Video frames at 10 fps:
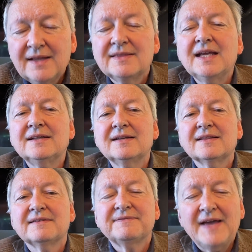then
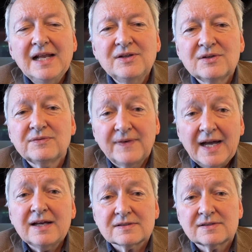the value for
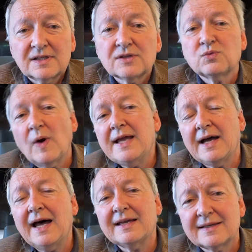us is way
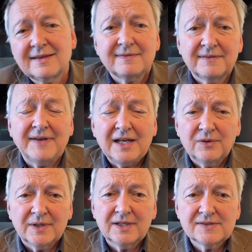higher than the
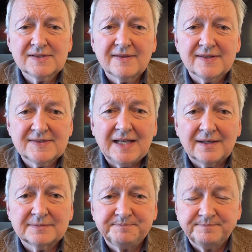value it is to the seller.